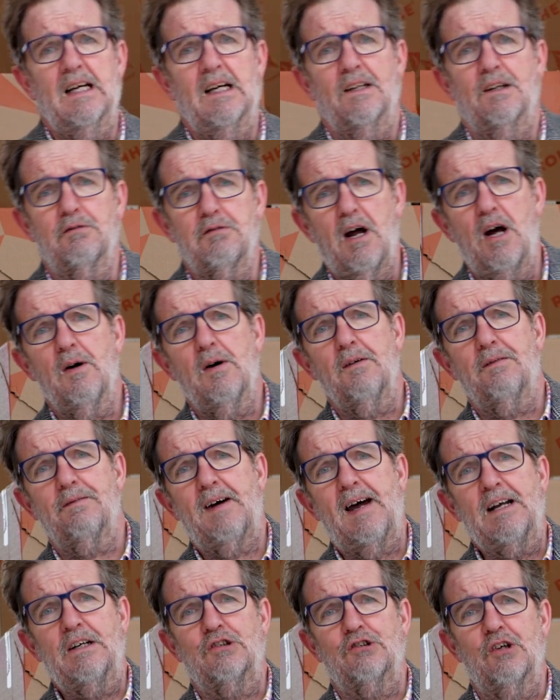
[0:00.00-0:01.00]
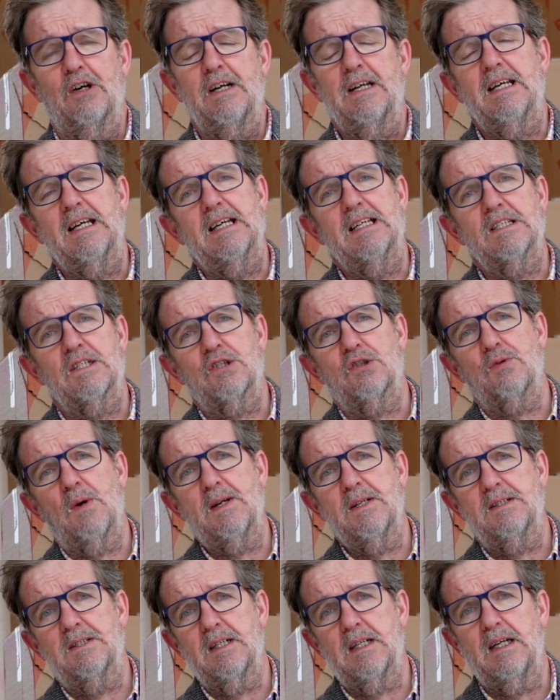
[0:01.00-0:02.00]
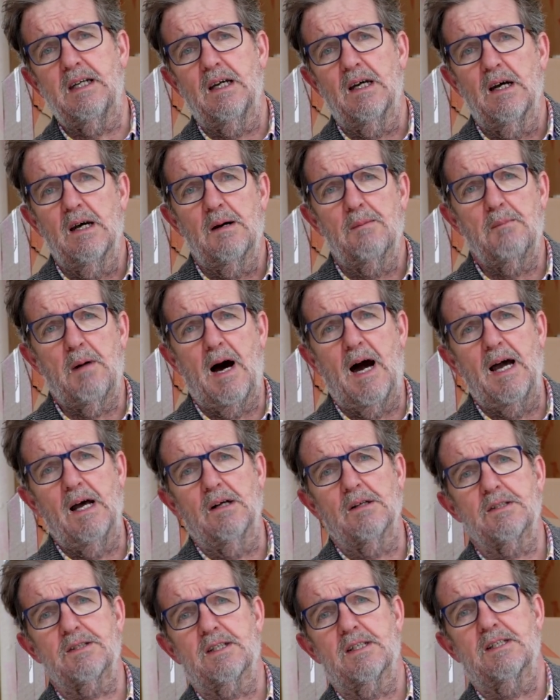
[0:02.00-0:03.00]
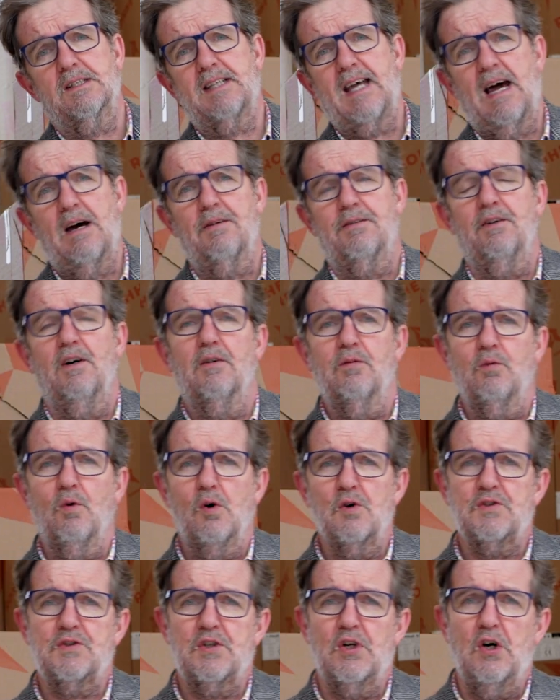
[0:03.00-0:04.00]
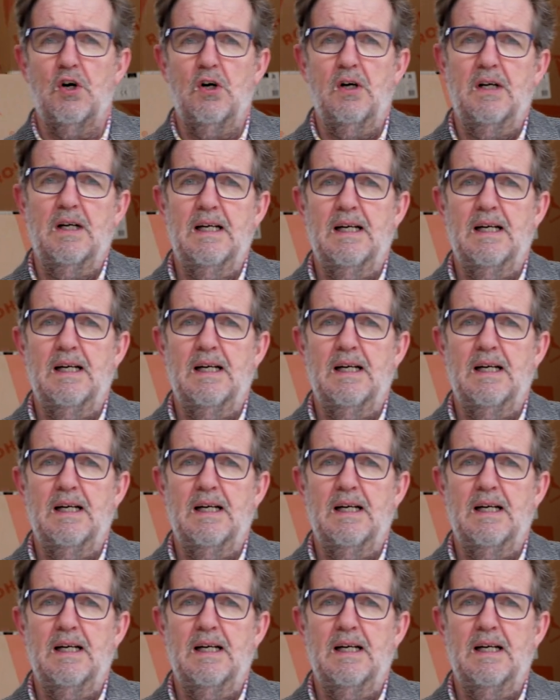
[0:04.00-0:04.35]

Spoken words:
The Rohhe factory is 20 miles south of Warsaw,